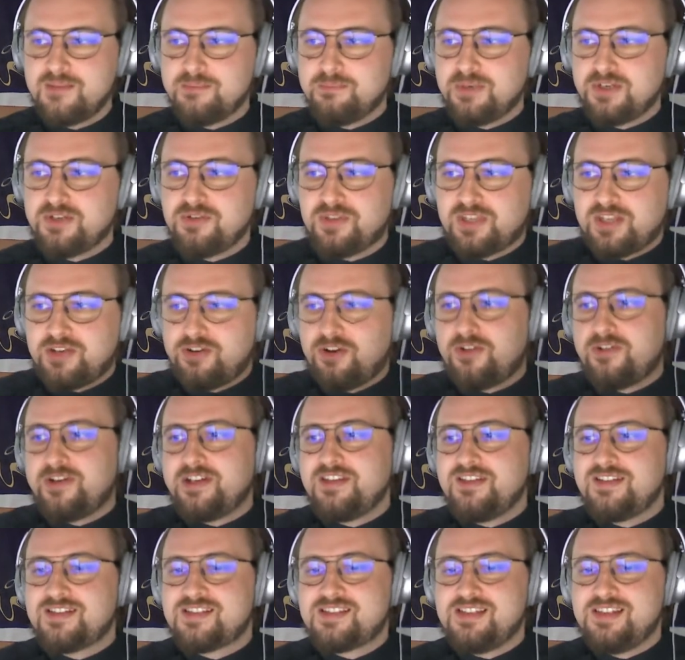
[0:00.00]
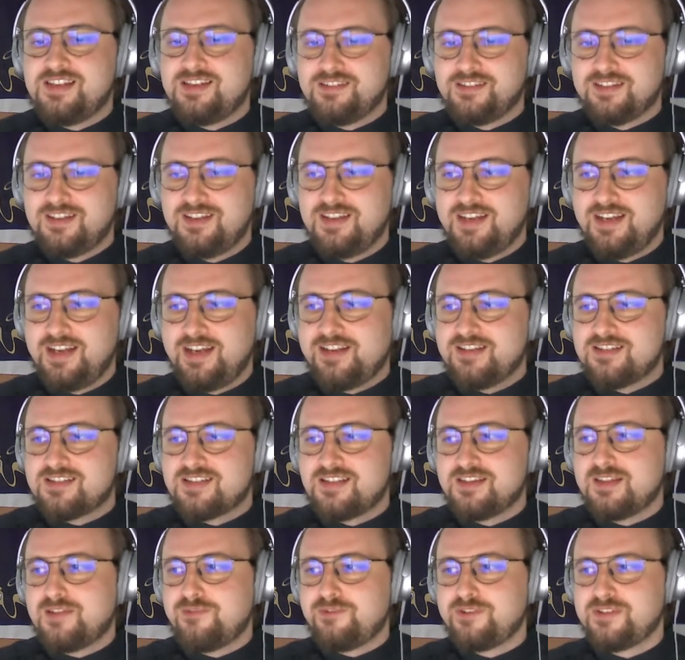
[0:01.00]
but you can already see it, and it's
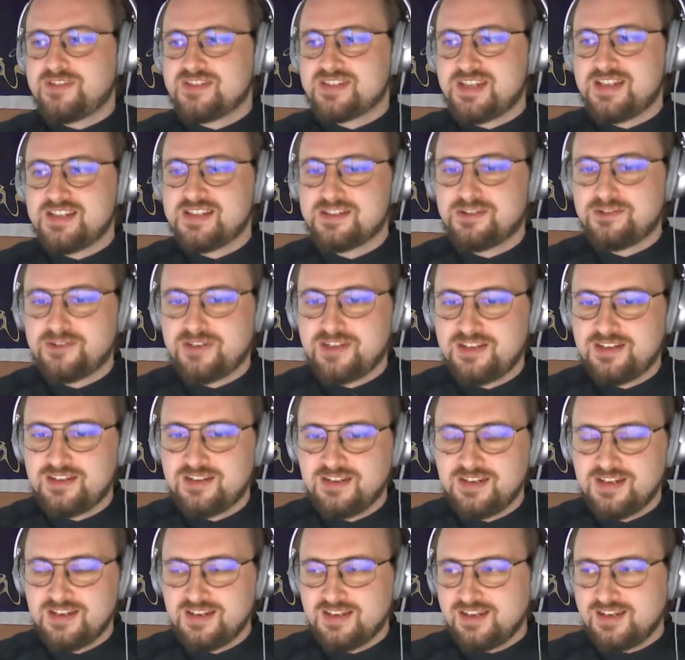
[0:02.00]
a different sensory